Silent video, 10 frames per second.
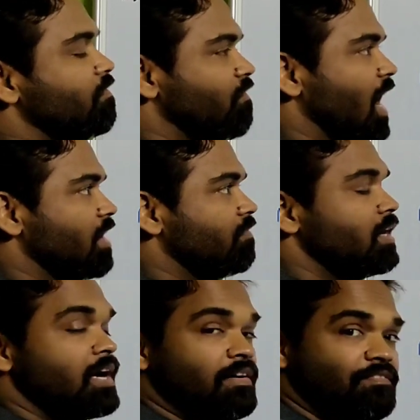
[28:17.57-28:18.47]

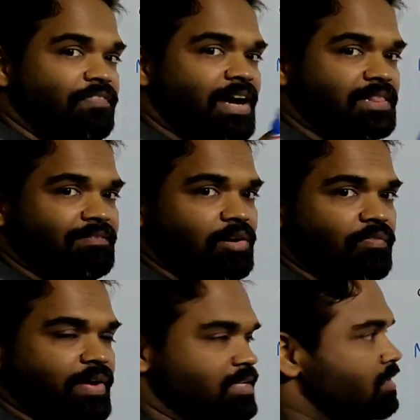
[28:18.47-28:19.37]
find the value
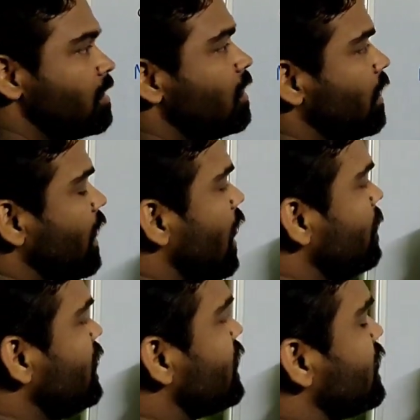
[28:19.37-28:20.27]
of x. Now how
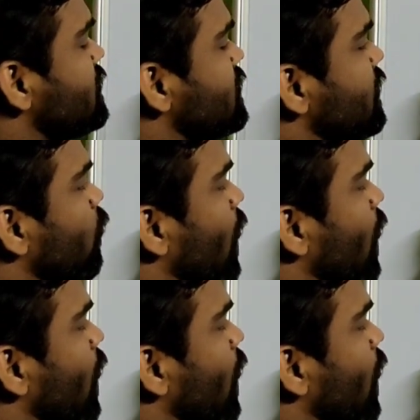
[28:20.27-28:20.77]
many data are there?